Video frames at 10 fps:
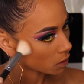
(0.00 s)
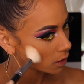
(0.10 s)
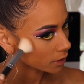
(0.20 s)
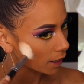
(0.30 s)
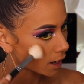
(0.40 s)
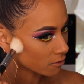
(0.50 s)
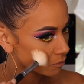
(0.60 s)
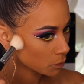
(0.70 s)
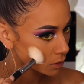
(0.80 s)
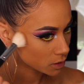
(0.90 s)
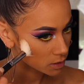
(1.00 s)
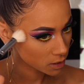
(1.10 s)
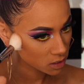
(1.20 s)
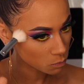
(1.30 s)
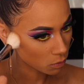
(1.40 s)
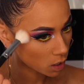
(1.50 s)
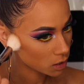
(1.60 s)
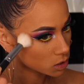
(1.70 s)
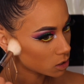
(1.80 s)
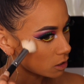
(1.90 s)
Park Ave Princess
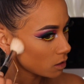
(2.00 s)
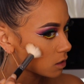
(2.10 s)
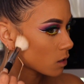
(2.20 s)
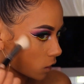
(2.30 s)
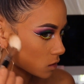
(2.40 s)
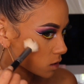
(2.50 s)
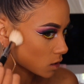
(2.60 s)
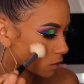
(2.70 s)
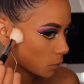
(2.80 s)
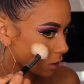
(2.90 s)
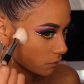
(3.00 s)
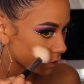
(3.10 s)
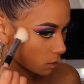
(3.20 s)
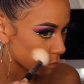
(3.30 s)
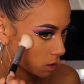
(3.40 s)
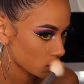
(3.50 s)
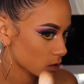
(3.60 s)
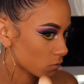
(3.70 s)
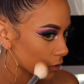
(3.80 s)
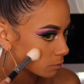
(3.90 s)
Bronzer. It's like the perfect
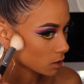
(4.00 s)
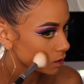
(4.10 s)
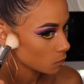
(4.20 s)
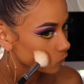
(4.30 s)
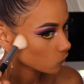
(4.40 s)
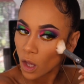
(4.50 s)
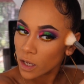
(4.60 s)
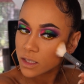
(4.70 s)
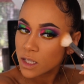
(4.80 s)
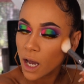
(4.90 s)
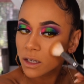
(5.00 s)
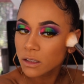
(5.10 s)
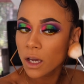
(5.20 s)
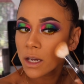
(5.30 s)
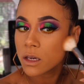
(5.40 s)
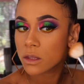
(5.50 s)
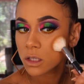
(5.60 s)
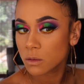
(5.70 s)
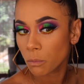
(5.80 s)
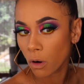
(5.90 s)
bronze for me. It's kind of like
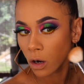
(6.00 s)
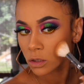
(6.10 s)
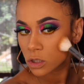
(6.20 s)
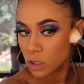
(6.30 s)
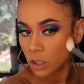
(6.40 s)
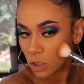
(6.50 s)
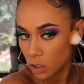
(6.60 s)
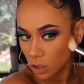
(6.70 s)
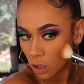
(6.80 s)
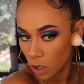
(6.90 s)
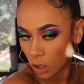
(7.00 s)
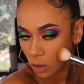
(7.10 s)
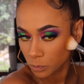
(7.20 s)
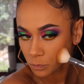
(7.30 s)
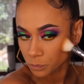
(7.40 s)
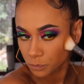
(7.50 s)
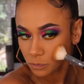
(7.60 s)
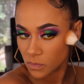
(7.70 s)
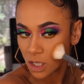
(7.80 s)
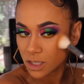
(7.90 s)
this bronzer,
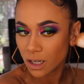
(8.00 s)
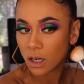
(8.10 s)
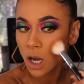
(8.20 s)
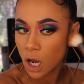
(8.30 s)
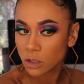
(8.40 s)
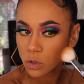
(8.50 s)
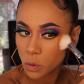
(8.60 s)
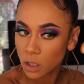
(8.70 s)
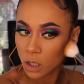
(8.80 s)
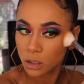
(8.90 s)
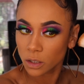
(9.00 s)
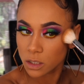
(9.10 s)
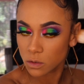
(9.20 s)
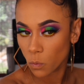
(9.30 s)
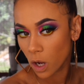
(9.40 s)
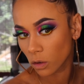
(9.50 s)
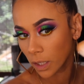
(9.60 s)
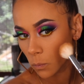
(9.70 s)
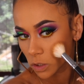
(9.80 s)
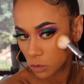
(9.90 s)
it's like a contour color as well.
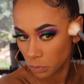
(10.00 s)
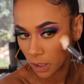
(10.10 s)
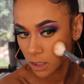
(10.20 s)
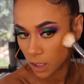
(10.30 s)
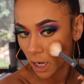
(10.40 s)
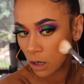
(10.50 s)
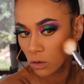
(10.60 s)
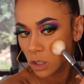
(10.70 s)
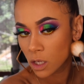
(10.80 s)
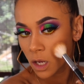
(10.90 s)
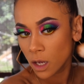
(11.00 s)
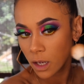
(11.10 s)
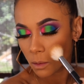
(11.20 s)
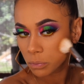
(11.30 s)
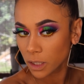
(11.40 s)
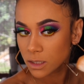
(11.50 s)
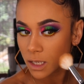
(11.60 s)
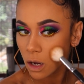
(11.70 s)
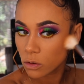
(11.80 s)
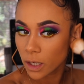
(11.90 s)
Like when you blend it out, it blends
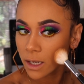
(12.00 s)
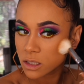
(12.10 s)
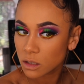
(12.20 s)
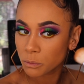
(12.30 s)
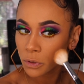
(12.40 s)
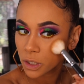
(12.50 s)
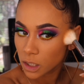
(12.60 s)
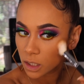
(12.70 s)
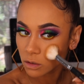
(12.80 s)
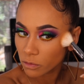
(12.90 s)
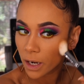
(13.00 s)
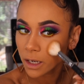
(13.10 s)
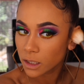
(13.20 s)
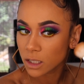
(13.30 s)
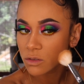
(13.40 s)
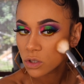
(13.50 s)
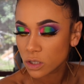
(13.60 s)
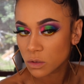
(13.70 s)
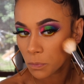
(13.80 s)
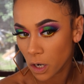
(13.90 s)
out nice and pretty and red and gives you
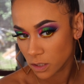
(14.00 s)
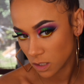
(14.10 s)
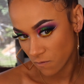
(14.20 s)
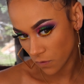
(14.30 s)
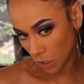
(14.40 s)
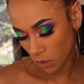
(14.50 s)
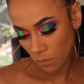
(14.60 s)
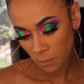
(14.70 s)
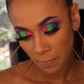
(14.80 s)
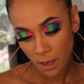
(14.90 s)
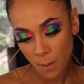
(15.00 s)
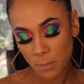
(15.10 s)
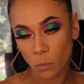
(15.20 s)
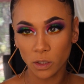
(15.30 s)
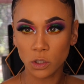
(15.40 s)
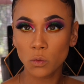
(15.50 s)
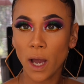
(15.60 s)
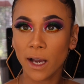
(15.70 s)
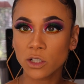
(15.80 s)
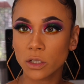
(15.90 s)
this bronzy feel. But when you
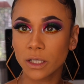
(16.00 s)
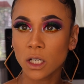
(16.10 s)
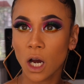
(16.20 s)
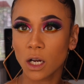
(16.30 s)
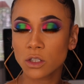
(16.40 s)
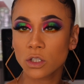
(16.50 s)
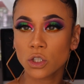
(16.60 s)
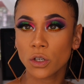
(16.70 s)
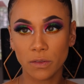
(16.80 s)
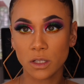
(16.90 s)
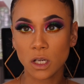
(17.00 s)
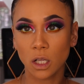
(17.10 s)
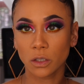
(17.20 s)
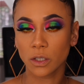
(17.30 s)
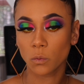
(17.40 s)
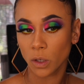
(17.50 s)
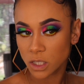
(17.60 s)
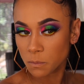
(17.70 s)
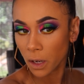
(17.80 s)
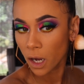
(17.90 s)
actually concentrate this color in one
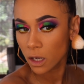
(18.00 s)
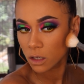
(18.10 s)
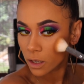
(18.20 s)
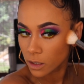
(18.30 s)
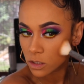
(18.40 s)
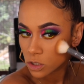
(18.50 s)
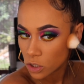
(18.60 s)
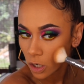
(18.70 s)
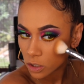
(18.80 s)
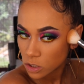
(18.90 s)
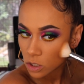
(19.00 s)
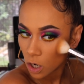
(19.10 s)
spot, it starts